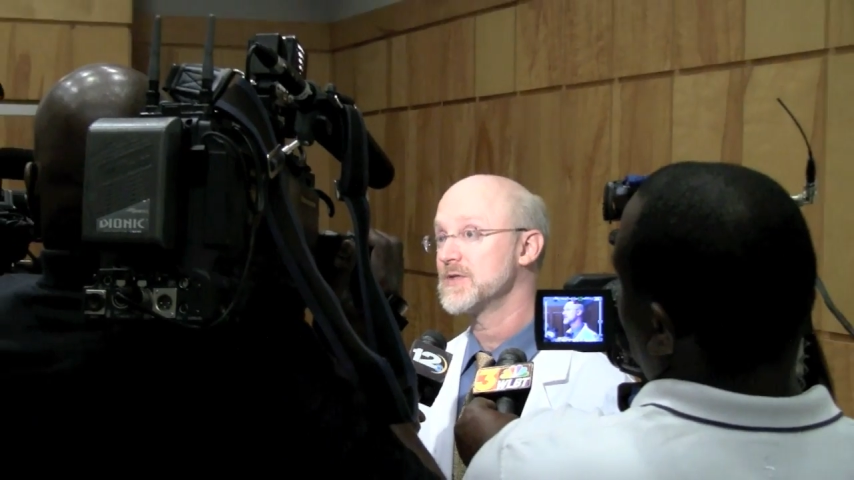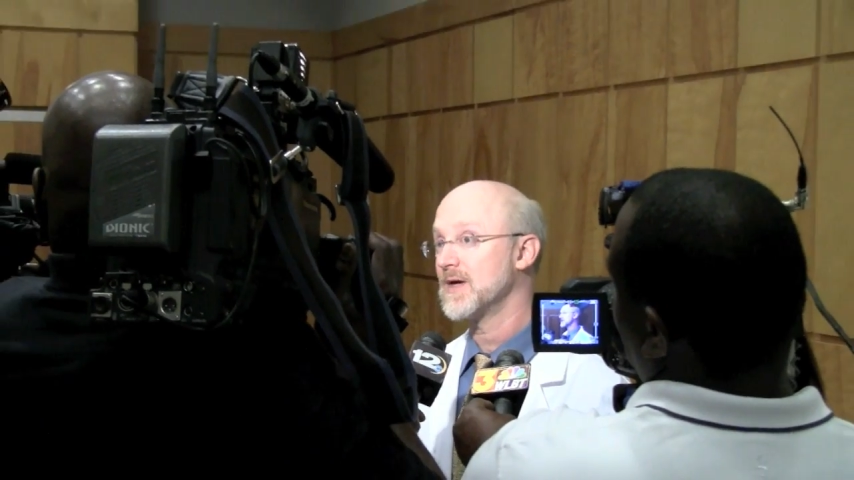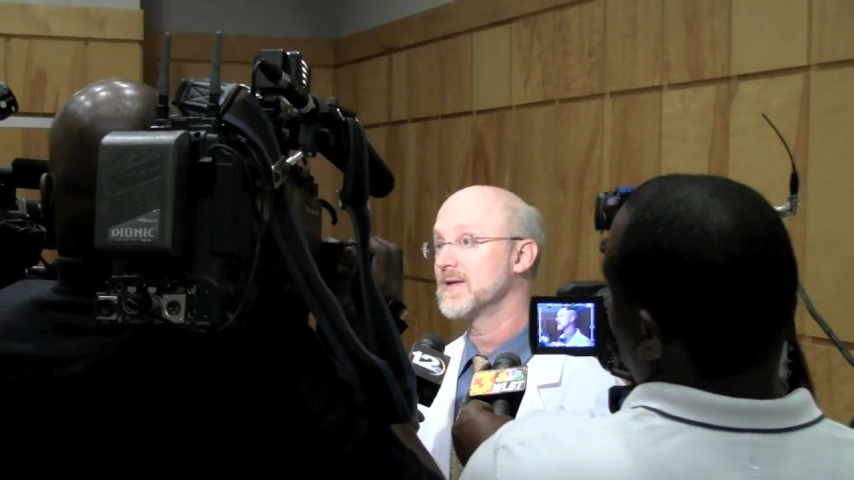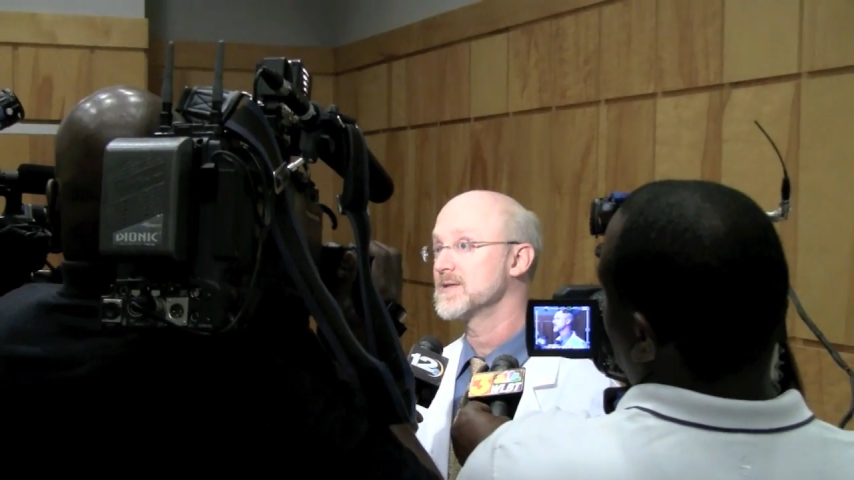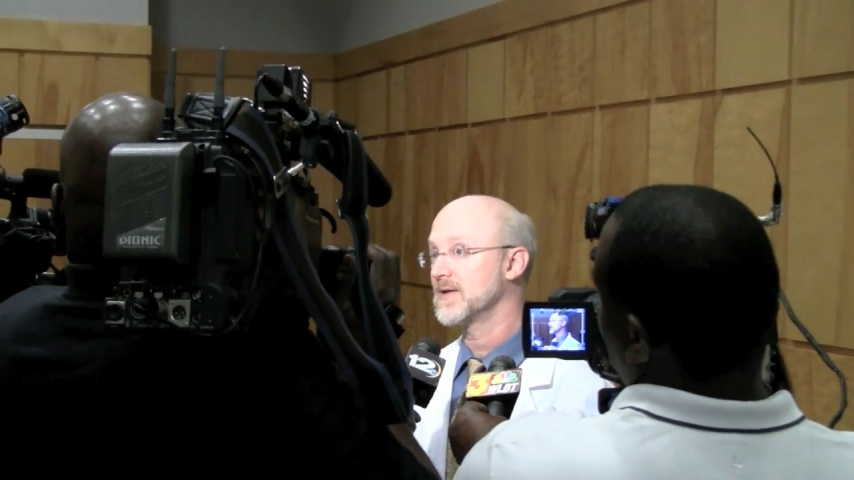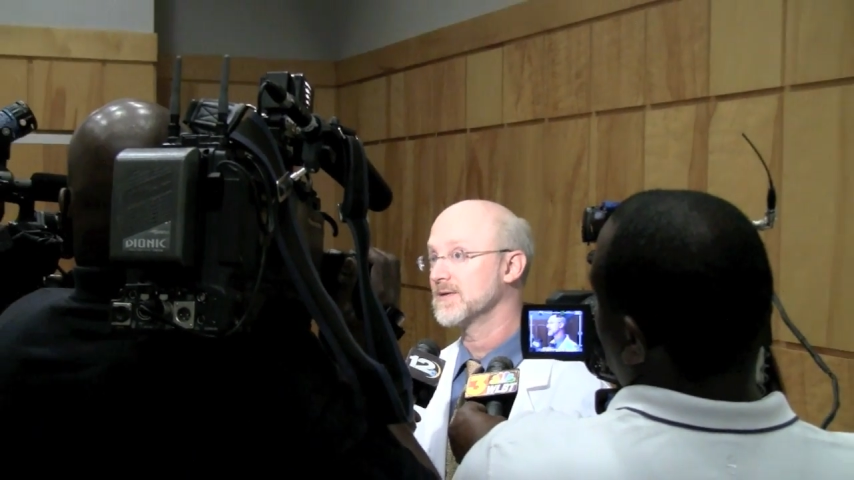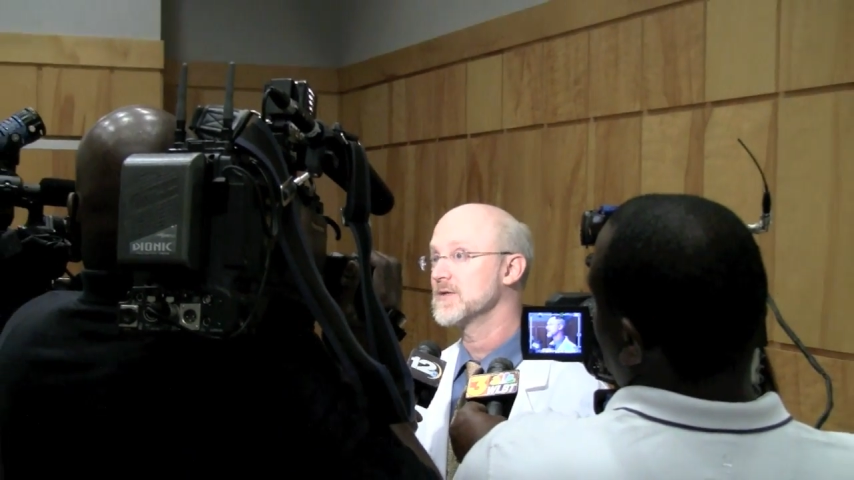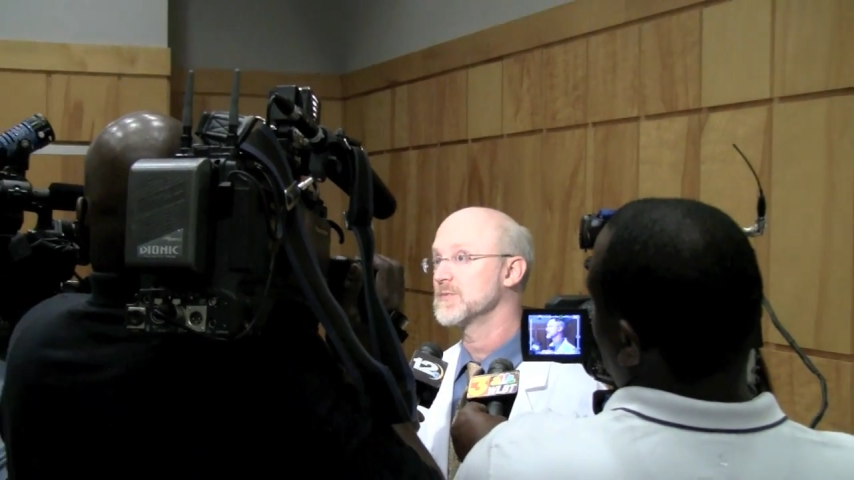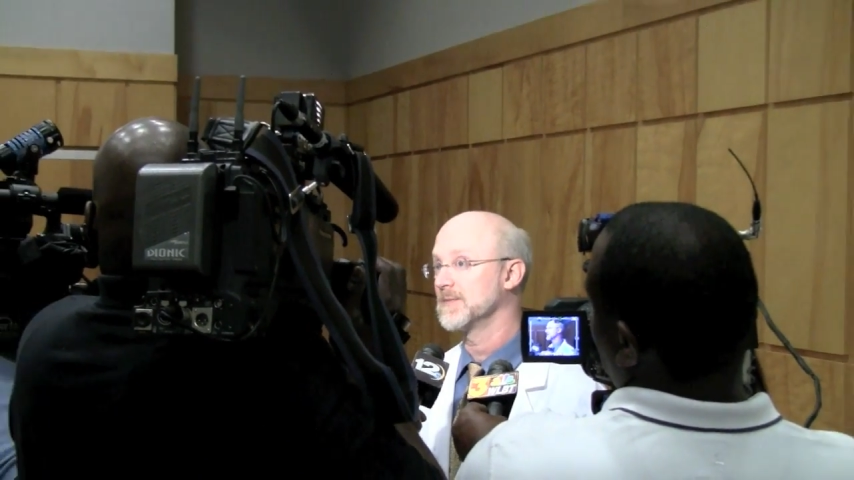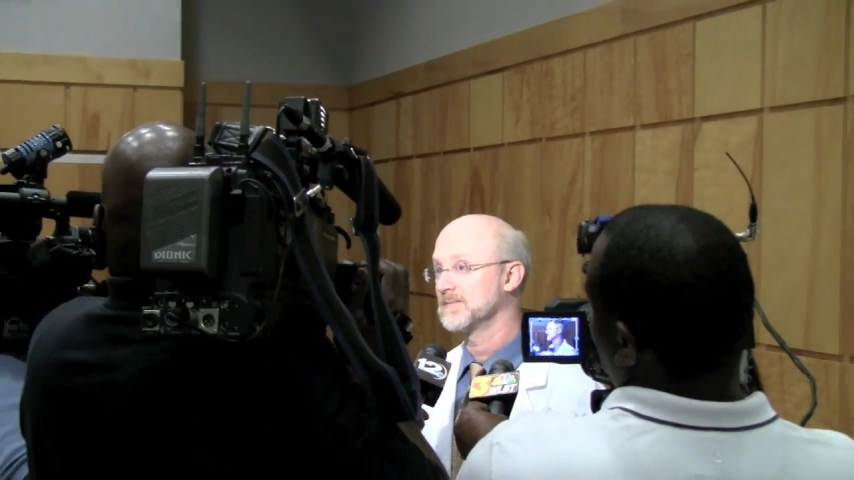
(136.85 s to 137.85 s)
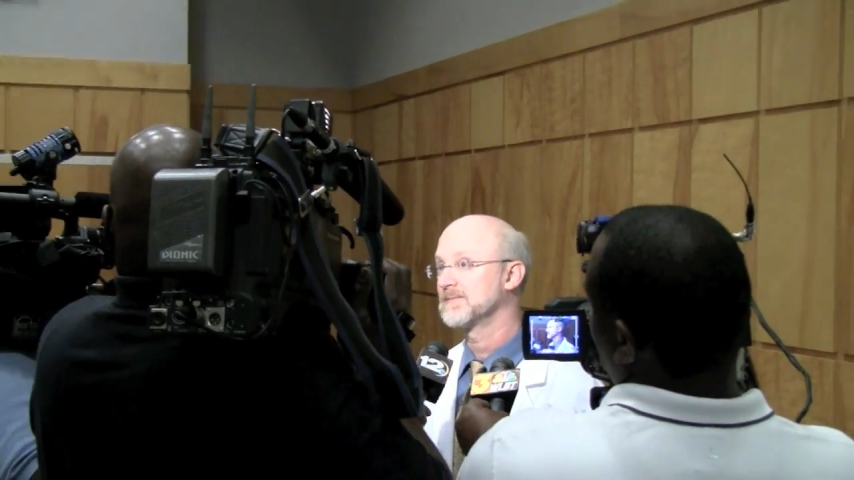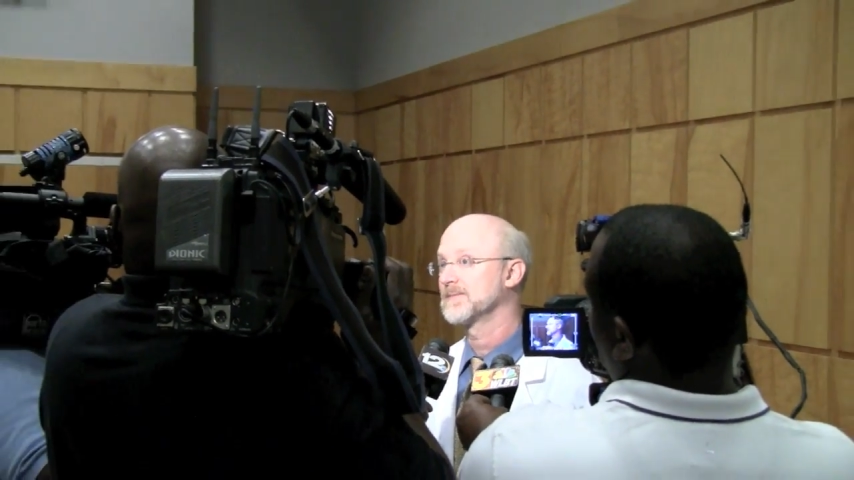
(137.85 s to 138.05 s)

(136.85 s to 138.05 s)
it it's uh,